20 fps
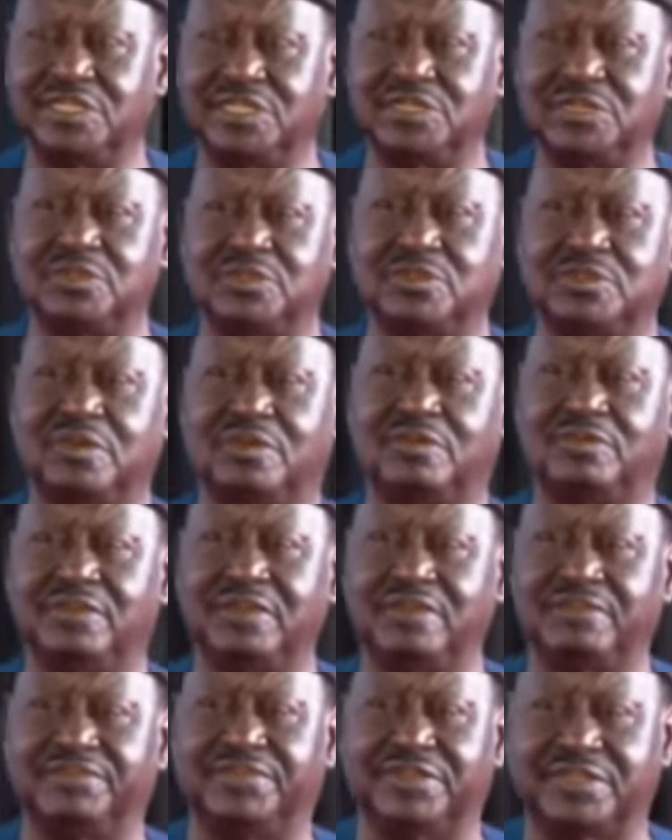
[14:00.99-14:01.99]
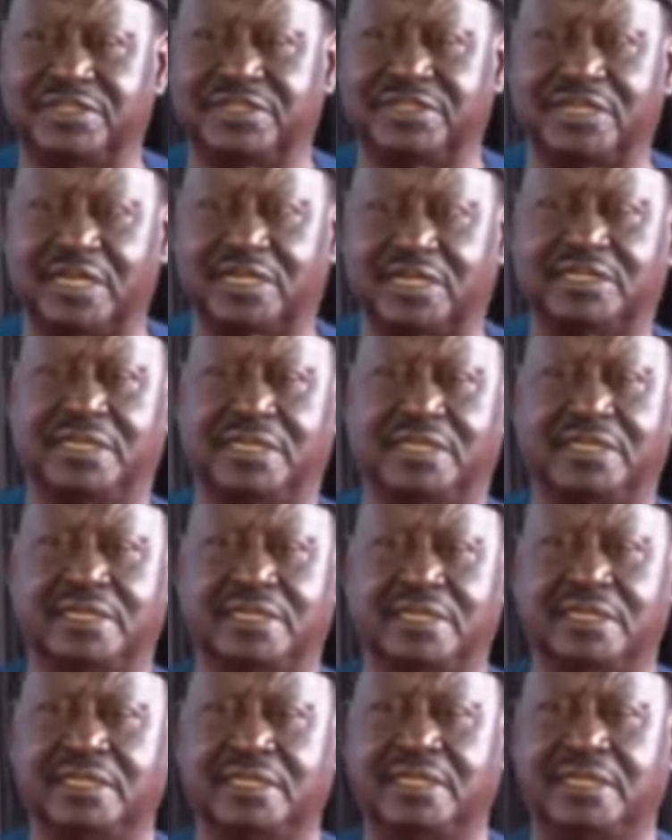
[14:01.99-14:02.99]
issue of infrastructure,
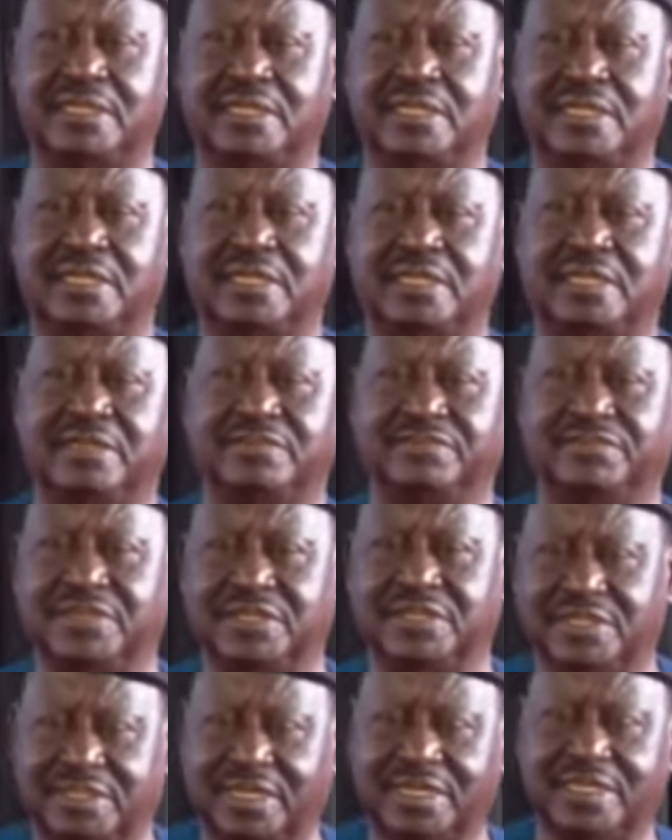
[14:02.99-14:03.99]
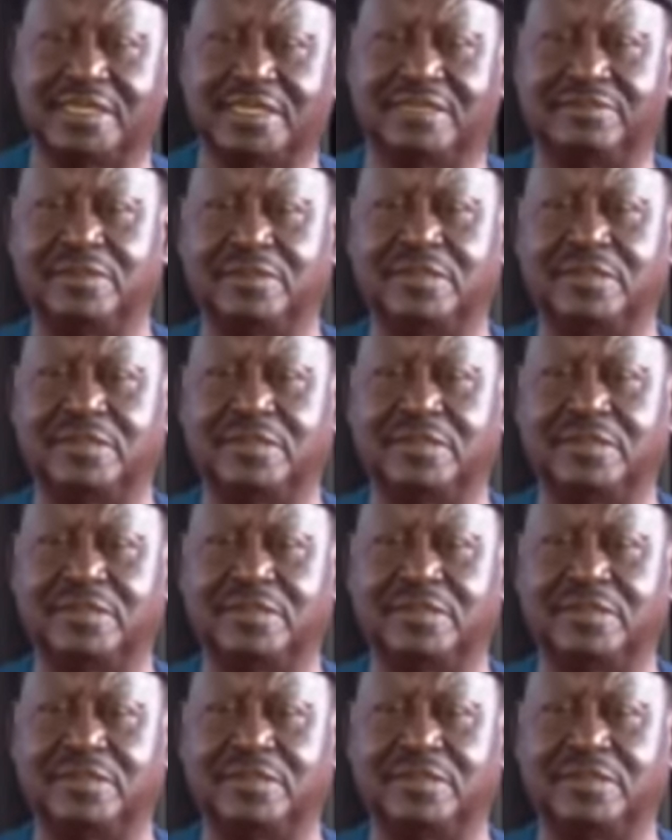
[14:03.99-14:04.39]
infrastructure